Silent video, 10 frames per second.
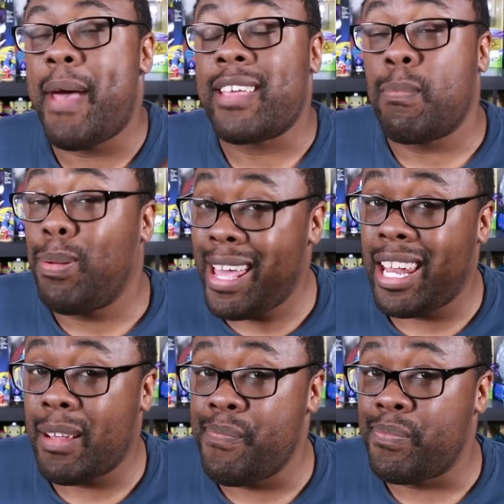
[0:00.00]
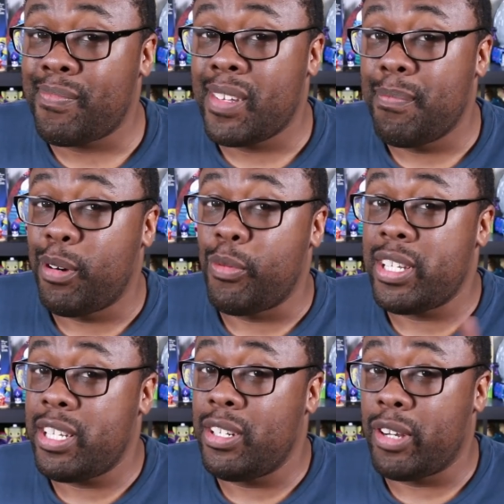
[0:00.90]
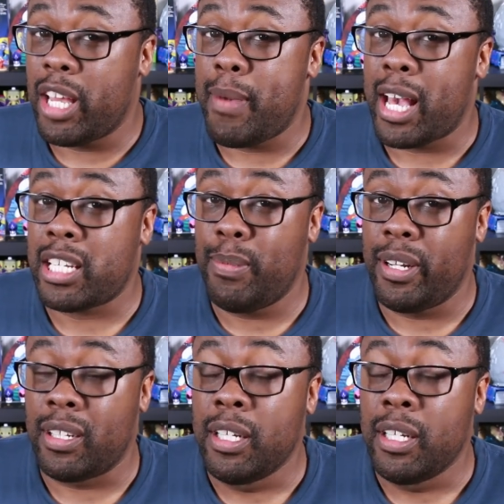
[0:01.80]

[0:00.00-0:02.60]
back the planet, but we still don't get back Splinter.